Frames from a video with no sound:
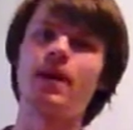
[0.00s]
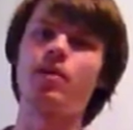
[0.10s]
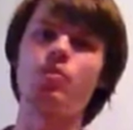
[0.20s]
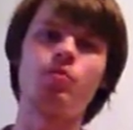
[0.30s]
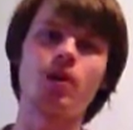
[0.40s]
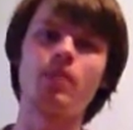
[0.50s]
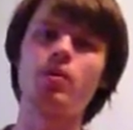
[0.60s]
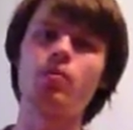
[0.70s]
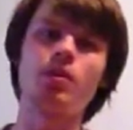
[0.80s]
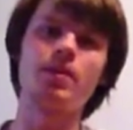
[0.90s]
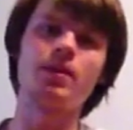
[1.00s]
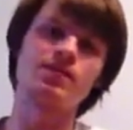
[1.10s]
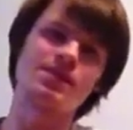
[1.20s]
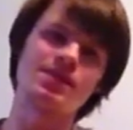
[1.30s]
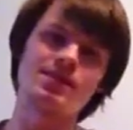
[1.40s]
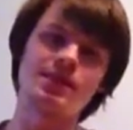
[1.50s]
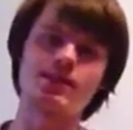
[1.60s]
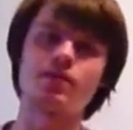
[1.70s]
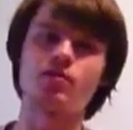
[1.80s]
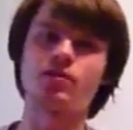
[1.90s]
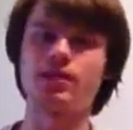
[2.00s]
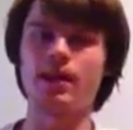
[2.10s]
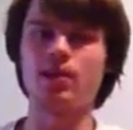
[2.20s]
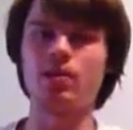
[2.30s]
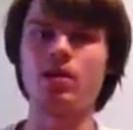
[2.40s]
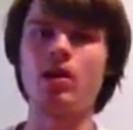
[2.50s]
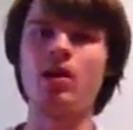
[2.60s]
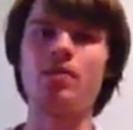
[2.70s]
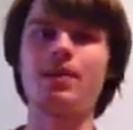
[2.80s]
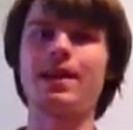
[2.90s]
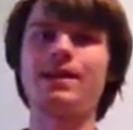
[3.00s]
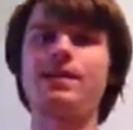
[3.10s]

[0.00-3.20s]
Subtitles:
Pacquiao probably would have been successful still, but like I